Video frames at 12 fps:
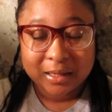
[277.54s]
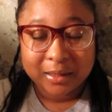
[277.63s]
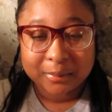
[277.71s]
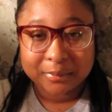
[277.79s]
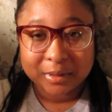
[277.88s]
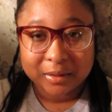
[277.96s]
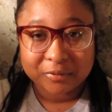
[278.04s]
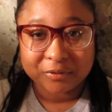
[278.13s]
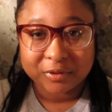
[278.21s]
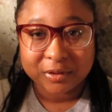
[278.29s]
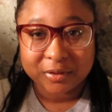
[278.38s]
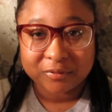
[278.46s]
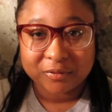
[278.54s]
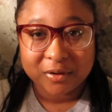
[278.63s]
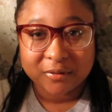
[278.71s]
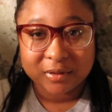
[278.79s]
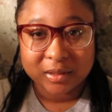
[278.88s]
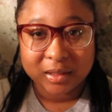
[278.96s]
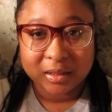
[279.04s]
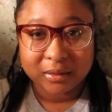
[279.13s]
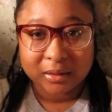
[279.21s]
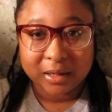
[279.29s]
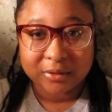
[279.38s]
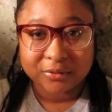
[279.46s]
I'm not really involved in any
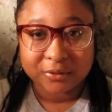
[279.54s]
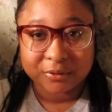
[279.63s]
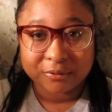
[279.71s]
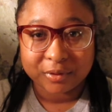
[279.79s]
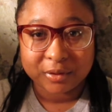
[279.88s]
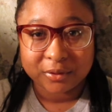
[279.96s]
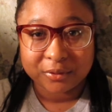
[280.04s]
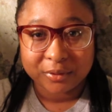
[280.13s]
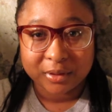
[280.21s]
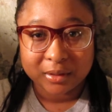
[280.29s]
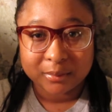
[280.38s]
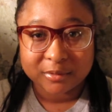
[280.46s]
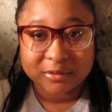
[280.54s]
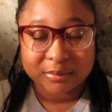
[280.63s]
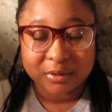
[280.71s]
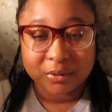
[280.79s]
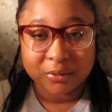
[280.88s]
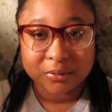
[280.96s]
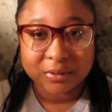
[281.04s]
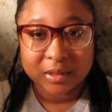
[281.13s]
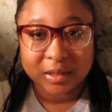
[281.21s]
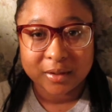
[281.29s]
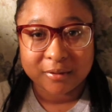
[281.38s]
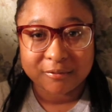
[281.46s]
extracurricular on campus, but all of
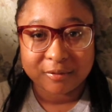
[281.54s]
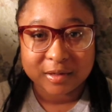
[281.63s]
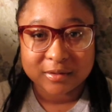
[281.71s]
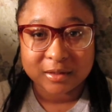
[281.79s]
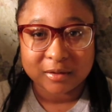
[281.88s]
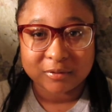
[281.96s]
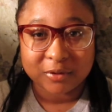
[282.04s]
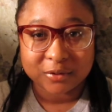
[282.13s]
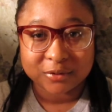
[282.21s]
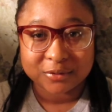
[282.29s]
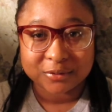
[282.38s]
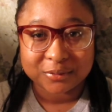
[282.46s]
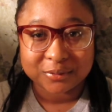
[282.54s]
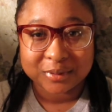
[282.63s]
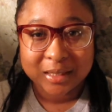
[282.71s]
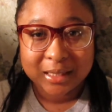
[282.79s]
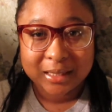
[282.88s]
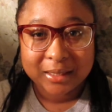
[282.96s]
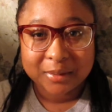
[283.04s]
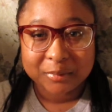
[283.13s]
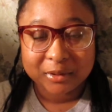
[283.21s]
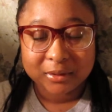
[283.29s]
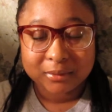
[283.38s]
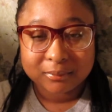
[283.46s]
their events I've gone to. I
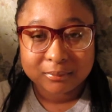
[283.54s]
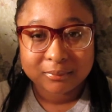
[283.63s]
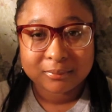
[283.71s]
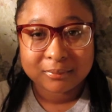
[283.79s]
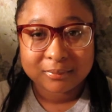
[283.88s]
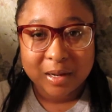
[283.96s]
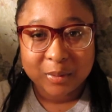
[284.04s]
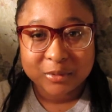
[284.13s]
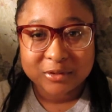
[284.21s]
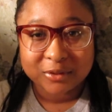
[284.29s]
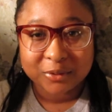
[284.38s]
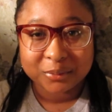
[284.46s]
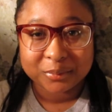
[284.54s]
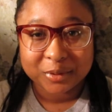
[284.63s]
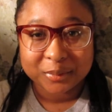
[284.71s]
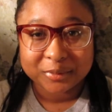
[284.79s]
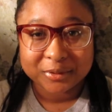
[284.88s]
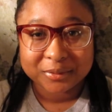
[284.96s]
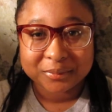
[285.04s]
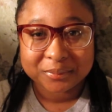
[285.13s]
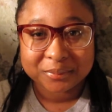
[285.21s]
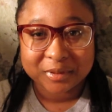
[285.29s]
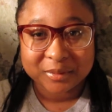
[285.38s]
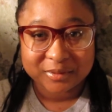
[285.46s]
mean, I went to homecoming,
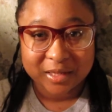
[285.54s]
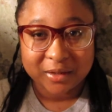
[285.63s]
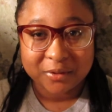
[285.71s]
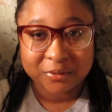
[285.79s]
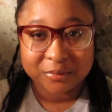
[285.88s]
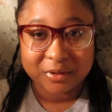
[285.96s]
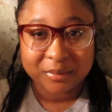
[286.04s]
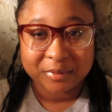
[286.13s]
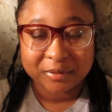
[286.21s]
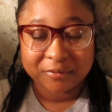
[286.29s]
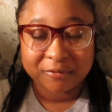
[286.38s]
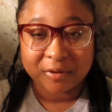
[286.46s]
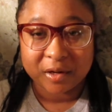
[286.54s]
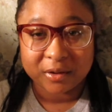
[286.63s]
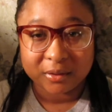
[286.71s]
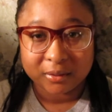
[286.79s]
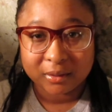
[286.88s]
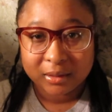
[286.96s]
but it was like a homecoming fair